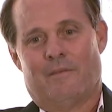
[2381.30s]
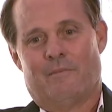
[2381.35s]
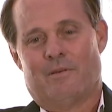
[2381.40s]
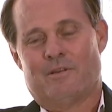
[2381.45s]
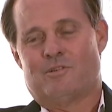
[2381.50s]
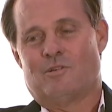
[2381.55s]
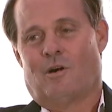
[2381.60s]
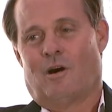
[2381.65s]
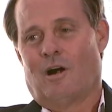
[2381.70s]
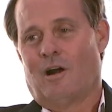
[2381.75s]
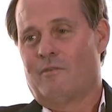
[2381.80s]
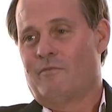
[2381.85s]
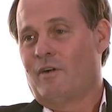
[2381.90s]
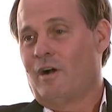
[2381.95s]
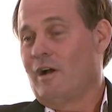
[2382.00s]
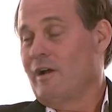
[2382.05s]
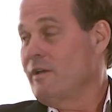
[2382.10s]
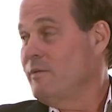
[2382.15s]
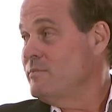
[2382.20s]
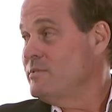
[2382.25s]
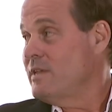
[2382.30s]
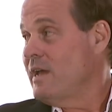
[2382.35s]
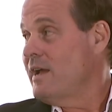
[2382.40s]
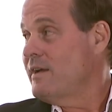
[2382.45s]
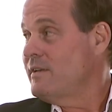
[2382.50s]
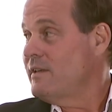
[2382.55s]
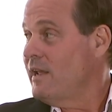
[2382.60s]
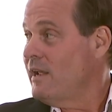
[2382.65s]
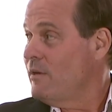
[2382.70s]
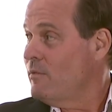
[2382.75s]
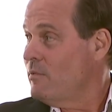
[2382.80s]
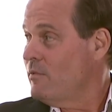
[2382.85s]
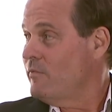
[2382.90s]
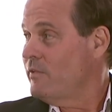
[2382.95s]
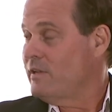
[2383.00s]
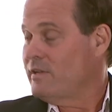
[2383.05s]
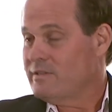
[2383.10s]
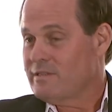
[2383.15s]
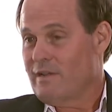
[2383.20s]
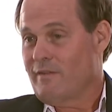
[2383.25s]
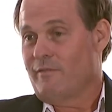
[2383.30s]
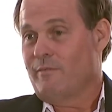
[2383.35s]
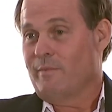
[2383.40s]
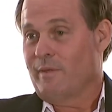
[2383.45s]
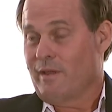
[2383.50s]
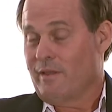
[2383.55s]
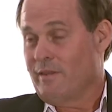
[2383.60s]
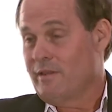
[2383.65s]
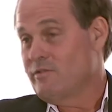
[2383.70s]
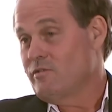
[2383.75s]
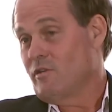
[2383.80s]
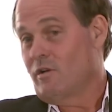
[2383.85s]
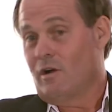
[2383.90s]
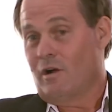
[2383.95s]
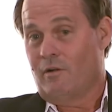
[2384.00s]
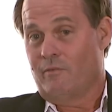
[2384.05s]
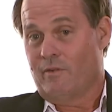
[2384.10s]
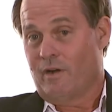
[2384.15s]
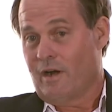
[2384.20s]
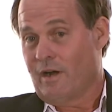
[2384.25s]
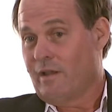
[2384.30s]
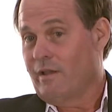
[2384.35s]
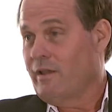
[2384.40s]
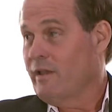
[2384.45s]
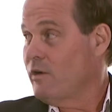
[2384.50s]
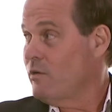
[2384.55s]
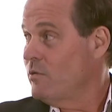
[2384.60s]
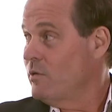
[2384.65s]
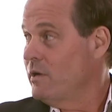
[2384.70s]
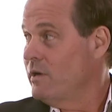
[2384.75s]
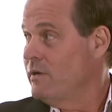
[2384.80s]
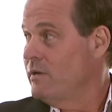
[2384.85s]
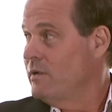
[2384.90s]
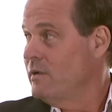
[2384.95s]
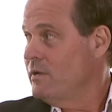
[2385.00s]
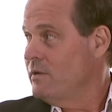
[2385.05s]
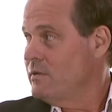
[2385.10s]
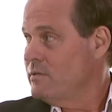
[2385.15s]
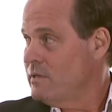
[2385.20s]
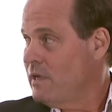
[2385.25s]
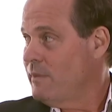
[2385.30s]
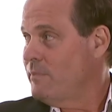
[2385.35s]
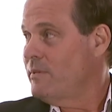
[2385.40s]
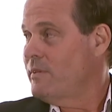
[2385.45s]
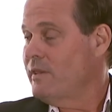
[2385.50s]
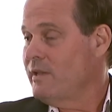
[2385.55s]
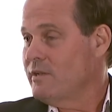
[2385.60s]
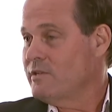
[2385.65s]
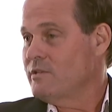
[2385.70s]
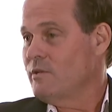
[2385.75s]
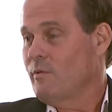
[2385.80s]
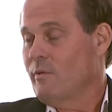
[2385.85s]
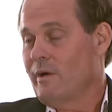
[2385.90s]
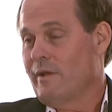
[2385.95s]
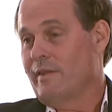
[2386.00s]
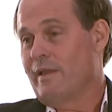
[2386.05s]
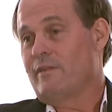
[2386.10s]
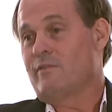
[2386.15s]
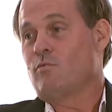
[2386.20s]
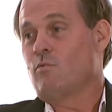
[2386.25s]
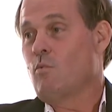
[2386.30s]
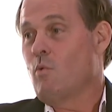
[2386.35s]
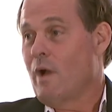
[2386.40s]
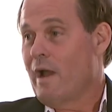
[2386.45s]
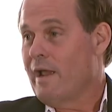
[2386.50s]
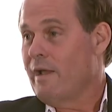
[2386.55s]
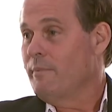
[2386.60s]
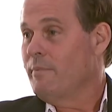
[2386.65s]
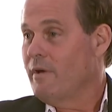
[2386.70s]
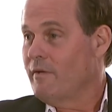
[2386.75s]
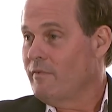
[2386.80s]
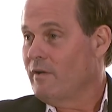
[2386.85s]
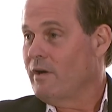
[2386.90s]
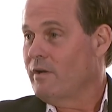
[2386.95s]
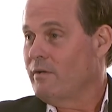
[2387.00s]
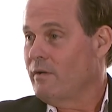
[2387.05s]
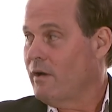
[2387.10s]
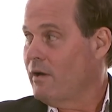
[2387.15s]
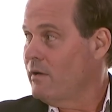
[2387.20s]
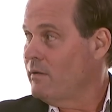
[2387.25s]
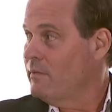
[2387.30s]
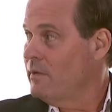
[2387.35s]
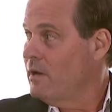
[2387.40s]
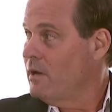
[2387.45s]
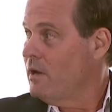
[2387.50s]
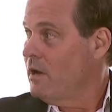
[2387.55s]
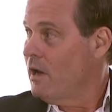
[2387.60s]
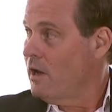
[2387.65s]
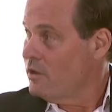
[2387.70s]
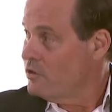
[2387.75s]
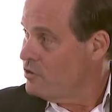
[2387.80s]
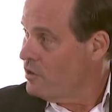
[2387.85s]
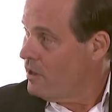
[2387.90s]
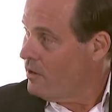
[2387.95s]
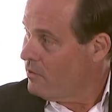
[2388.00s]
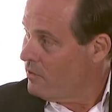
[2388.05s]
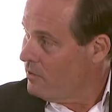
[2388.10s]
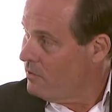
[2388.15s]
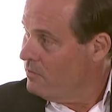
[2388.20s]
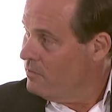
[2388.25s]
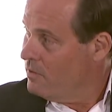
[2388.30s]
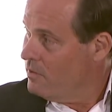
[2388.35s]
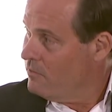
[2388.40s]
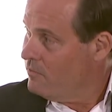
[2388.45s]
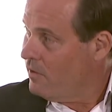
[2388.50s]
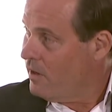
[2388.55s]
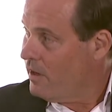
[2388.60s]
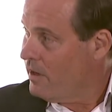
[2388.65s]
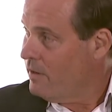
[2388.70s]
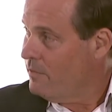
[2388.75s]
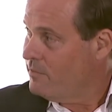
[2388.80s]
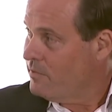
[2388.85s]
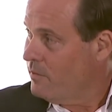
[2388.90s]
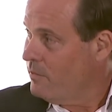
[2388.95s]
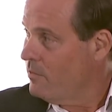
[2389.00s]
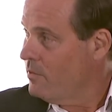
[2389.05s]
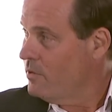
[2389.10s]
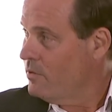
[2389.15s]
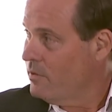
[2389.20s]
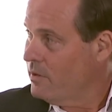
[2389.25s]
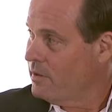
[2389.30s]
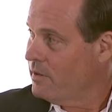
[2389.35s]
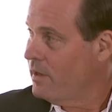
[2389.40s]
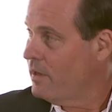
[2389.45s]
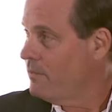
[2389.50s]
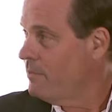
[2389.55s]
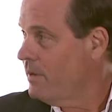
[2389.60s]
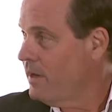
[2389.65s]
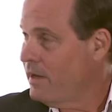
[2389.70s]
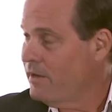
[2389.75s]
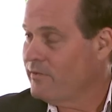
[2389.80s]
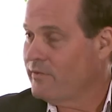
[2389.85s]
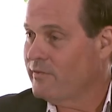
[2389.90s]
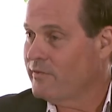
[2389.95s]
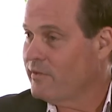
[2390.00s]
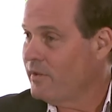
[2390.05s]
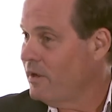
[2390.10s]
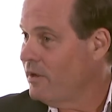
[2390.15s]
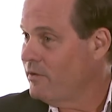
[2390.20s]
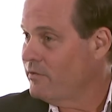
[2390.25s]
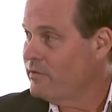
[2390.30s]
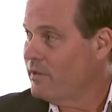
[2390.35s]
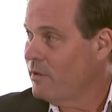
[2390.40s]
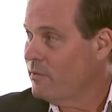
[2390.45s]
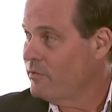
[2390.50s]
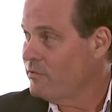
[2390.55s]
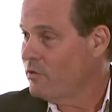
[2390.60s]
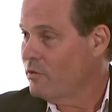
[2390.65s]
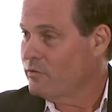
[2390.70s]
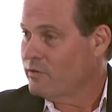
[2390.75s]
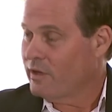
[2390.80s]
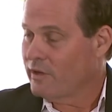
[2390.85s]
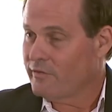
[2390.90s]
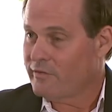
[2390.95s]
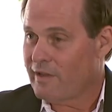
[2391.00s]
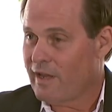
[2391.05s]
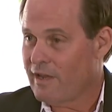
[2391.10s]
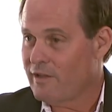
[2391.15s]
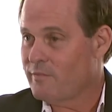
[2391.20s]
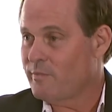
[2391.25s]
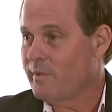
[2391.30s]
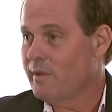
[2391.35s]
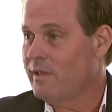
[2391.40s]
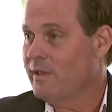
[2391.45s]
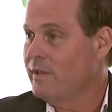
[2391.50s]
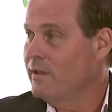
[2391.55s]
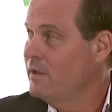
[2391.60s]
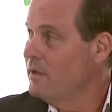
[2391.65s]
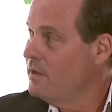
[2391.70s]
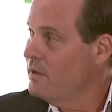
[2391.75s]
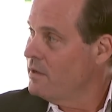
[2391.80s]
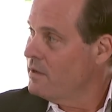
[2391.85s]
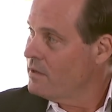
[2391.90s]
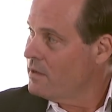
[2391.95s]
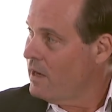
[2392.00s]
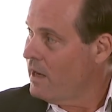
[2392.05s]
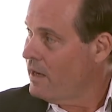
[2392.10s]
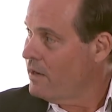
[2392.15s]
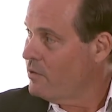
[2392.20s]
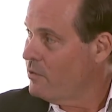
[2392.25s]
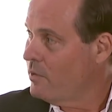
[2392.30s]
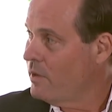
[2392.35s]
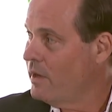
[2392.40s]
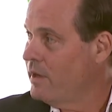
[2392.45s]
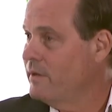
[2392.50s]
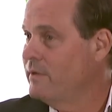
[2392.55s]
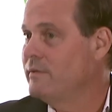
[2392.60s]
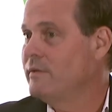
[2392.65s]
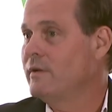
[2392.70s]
so our volumes that day were 57 million. These are all very illiquid type of things that we're in. That's way above our general volumes, and we're doing like buys and sells. That was Hotel Sasby, Conduit.